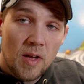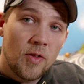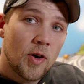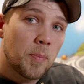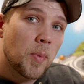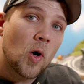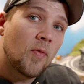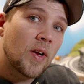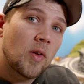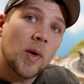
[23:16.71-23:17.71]
they're
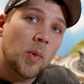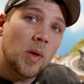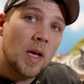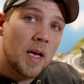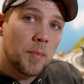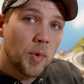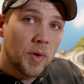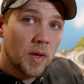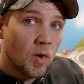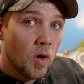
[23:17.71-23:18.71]
perfectly reliable
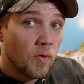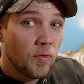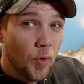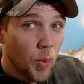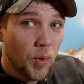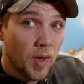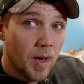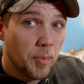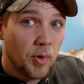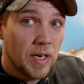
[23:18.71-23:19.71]
in all forward
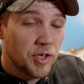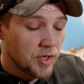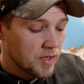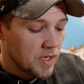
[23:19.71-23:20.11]
operations,